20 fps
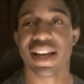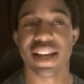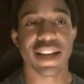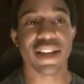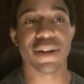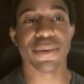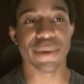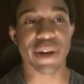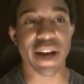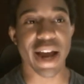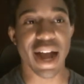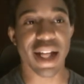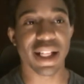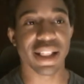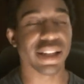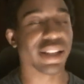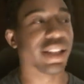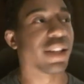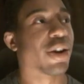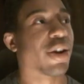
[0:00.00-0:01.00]
in
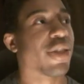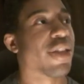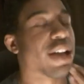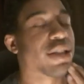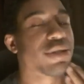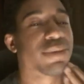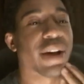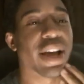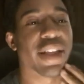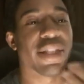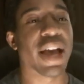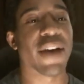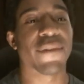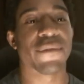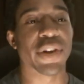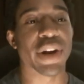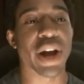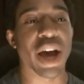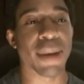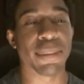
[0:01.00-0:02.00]
reality, or that's why
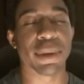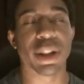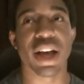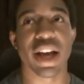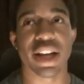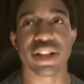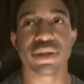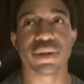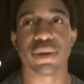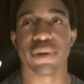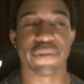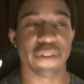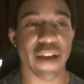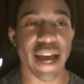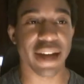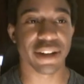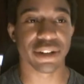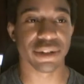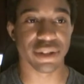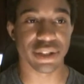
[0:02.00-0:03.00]
that phenomenological
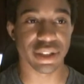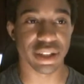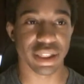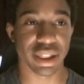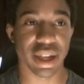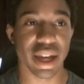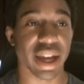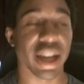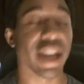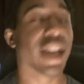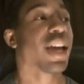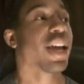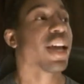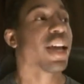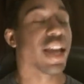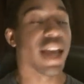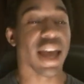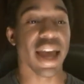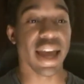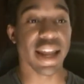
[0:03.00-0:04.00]
factor is a thing.
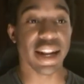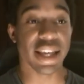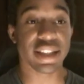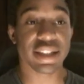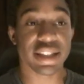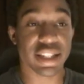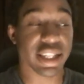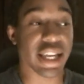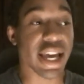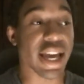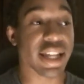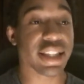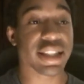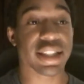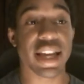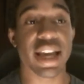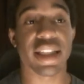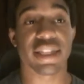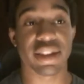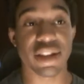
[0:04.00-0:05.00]
And it's the case
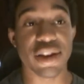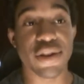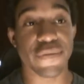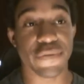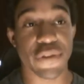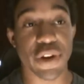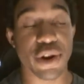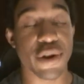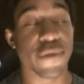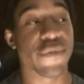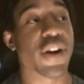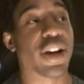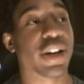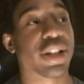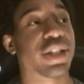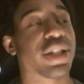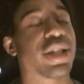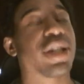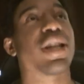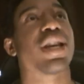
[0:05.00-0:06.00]
that the inferior
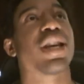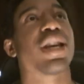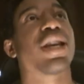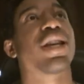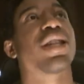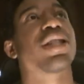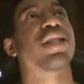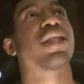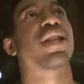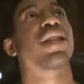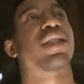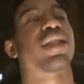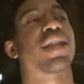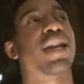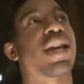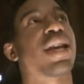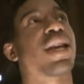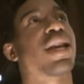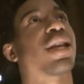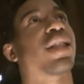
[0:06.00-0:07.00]
function is the
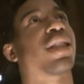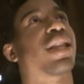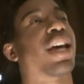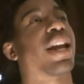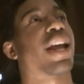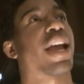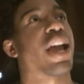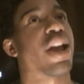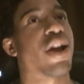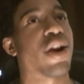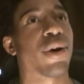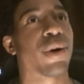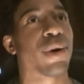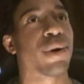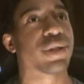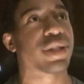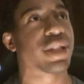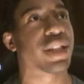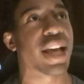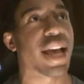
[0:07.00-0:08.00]
thing that
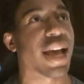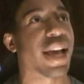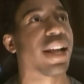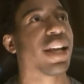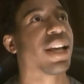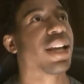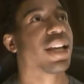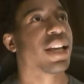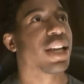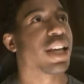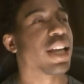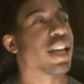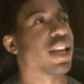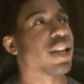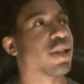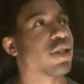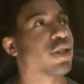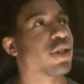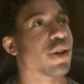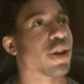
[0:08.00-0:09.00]
heralds that
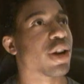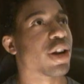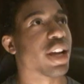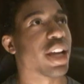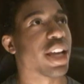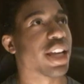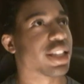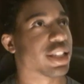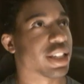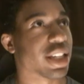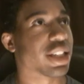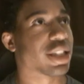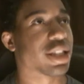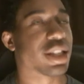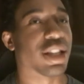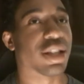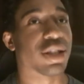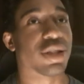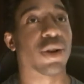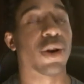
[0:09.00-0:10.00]
in your
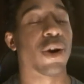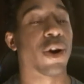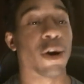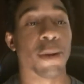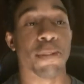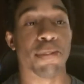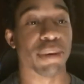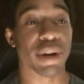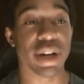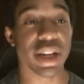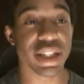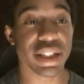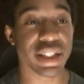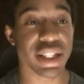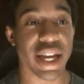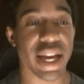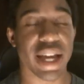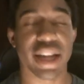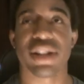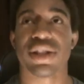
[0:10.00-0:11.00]
existence, or brings
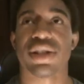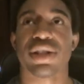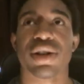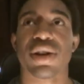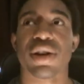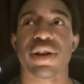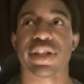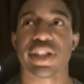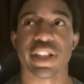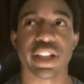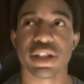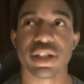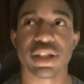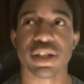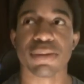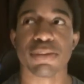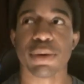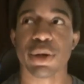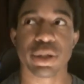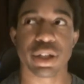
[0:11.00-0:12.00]
that to your
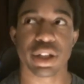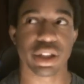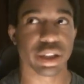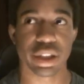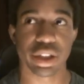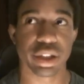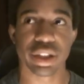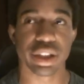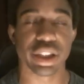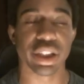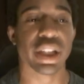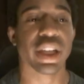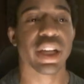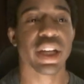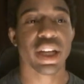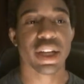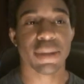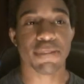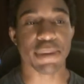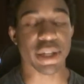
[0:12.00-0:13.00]
attention most clearly,
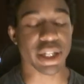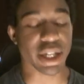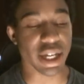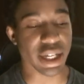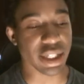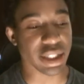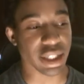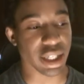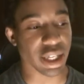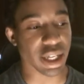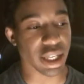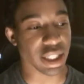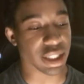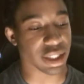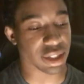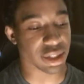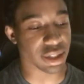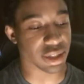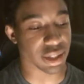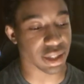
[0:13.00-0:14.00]
because
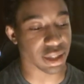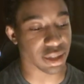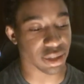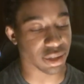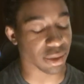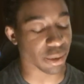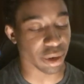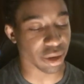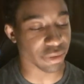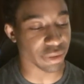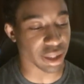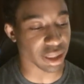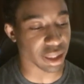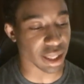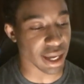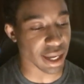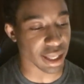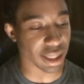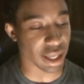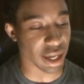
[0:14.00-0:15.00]
it's sort of the
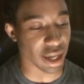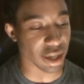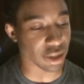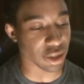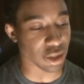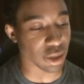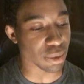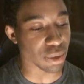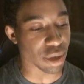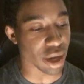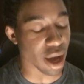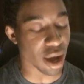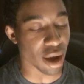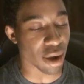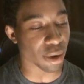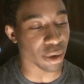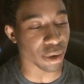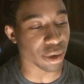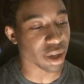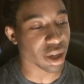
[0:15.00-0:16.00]
thing that you
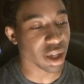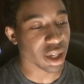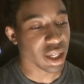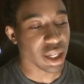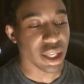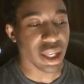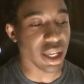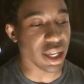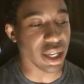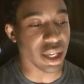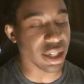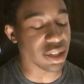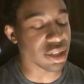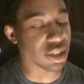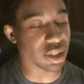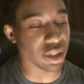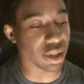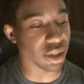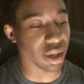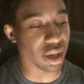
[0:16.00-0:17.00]
know
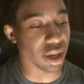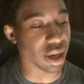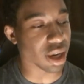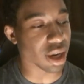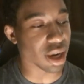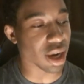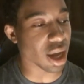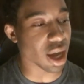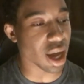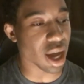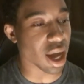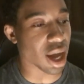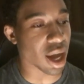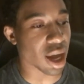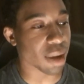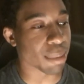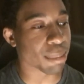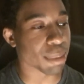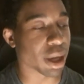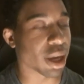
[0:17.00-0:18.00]
is your,
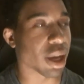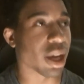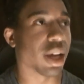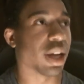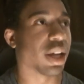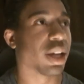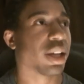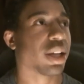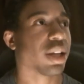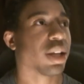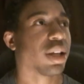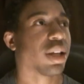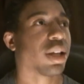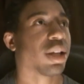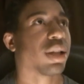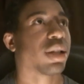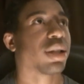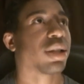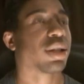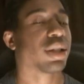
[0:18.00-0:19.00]
well,
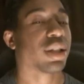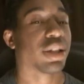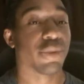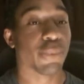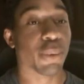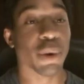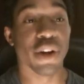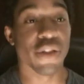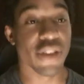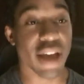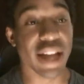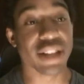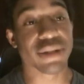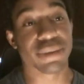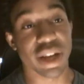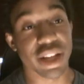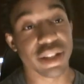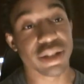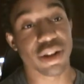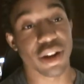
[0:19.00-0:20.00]

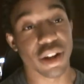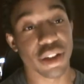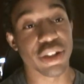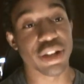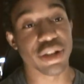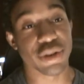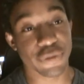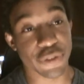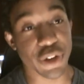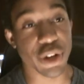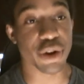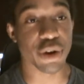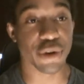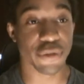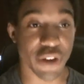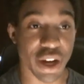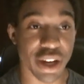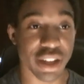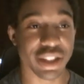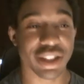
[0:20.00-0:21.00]
that's why it's called the inferior
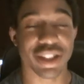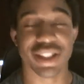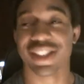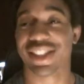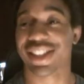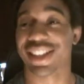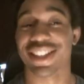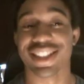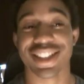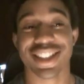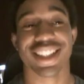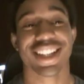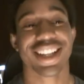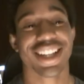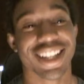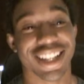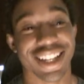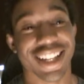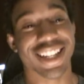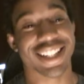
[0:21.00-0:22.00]
function, because
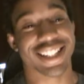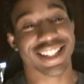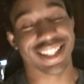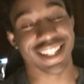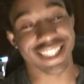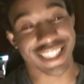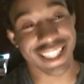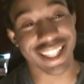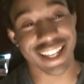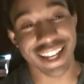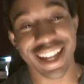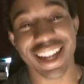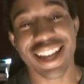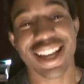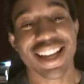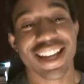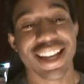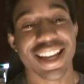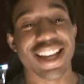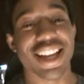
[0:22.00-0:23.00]
it's the thing,
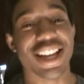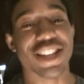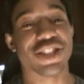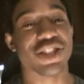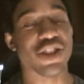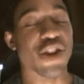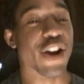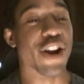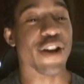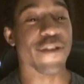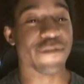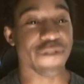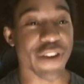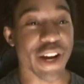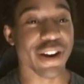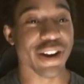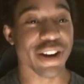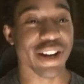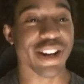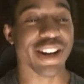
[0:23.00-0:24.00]
it's your
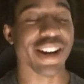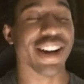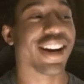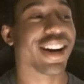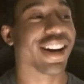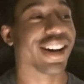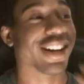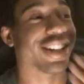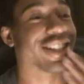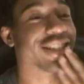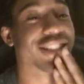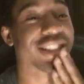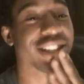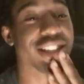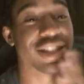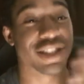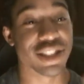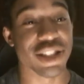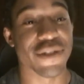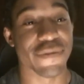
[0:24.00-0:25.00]
inferior,
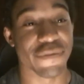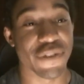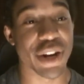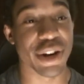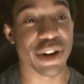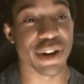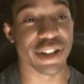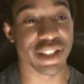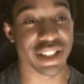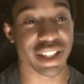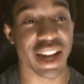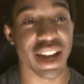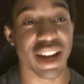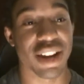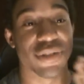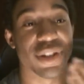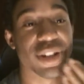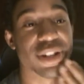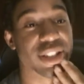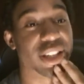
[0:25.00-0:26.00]
it's the inferior
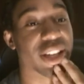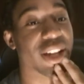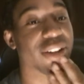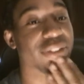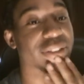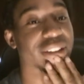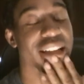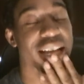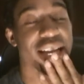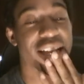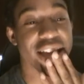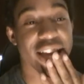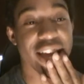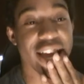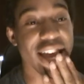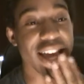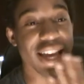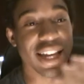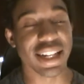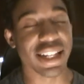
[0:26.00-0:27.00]
side of yourself,
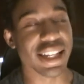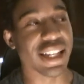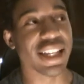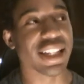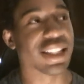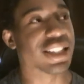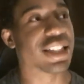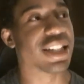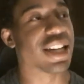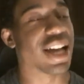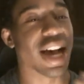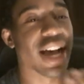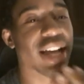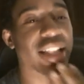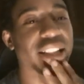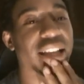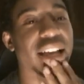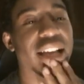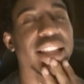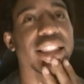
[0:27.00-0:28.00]
and it's
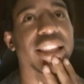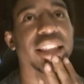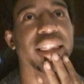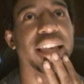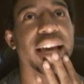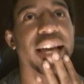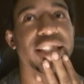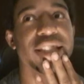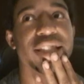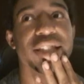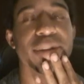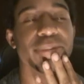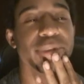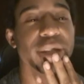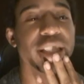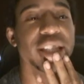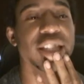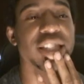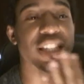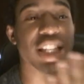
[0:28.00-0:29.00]
not like that's
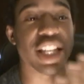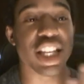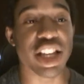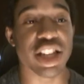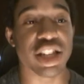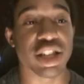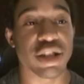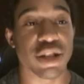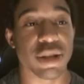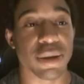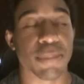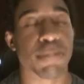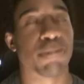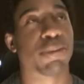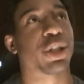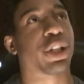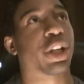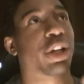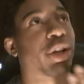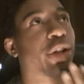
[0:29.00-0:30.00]
something that's easy,
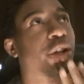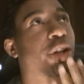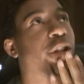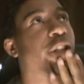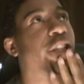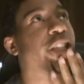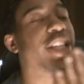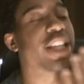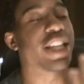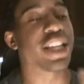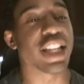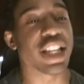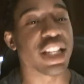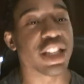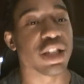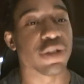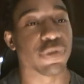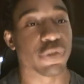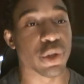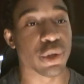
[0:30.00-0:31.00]
particularly
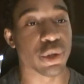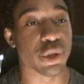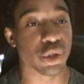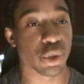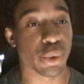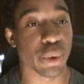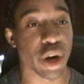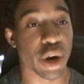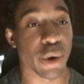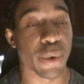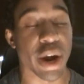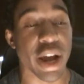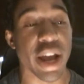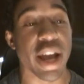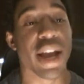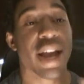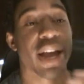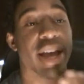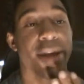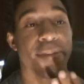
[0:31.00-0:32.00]
easy for you to square
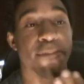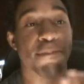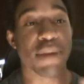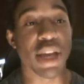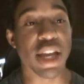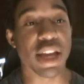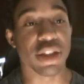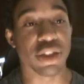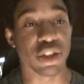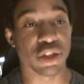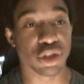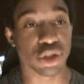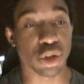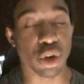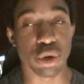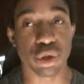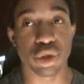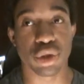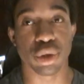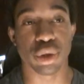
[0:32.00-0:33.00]
away, being the
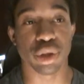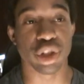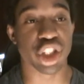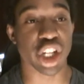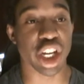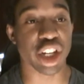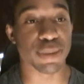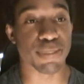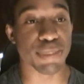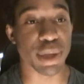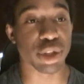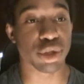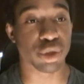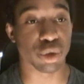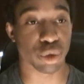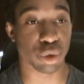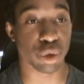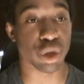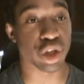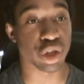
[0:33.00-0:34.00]
social,
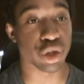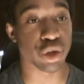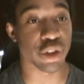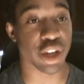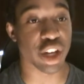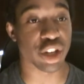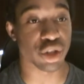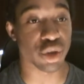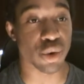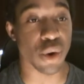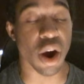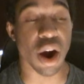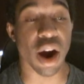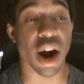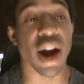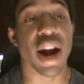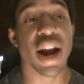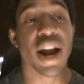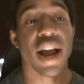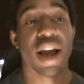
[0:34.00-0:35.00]
judgmental creature that you
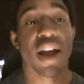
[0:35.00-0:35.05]
are.